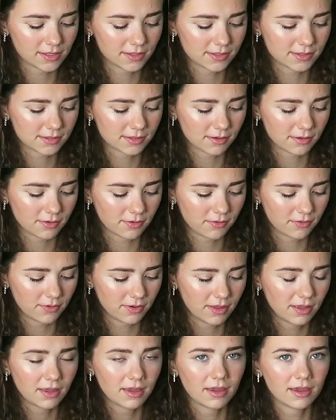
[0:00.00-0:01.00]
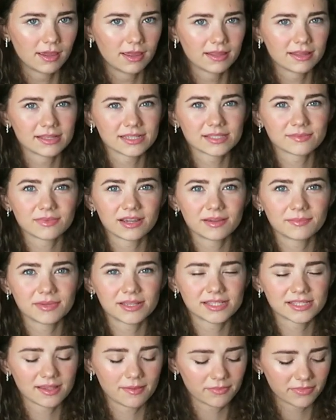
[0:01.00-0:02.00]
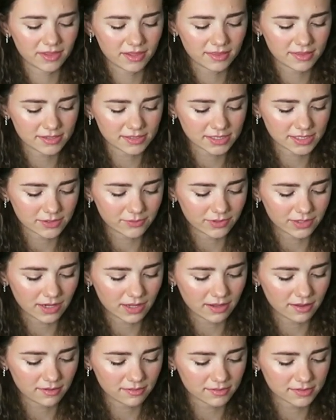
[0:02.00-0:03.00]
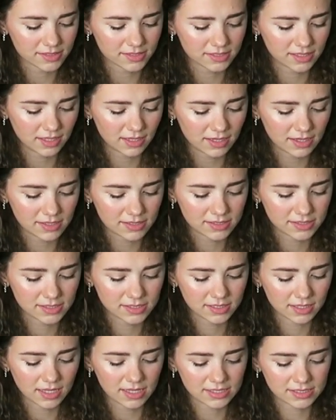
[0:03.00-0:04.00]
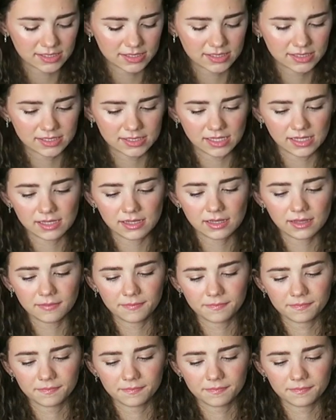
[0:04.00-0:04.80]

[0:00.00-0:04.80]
So this might be something that someone else gets. Let's see.